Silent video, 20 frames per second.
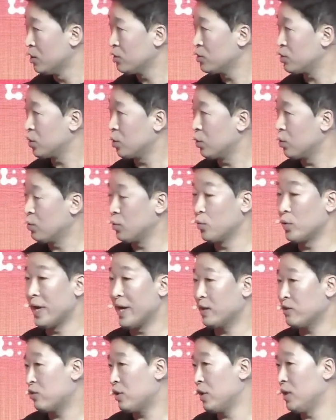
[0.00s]
So we
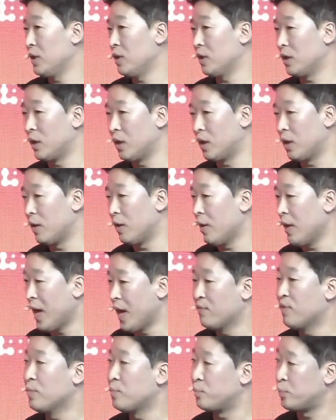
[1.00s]
actually
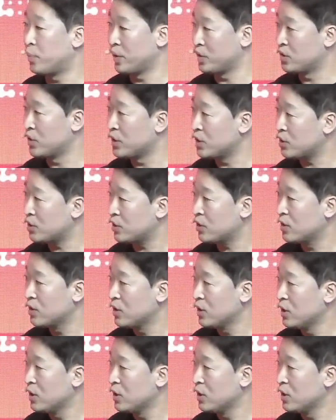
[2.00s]
have a business